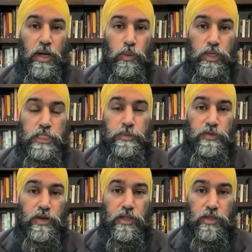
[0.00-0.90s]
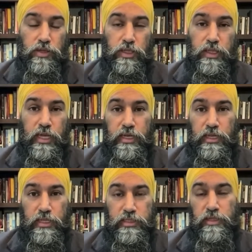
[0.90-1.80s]
we need to be very clear that then
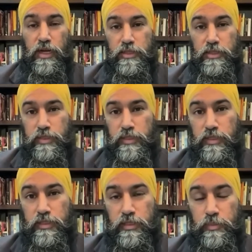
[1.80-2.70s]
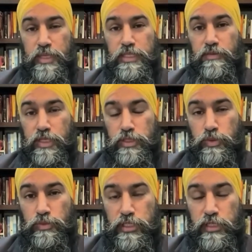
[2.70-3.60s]
it's not the best evidence we're
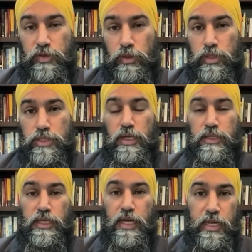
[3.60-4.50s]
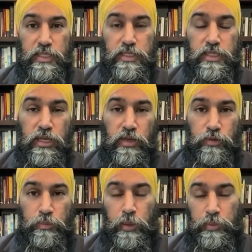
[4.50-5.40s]
receiving, or it's not the guidance
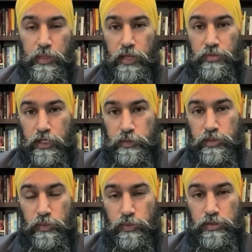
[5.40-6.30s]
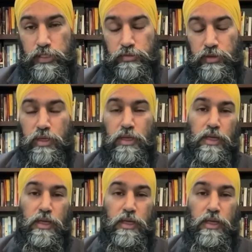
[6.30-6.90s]
from public health experts that we're receiving.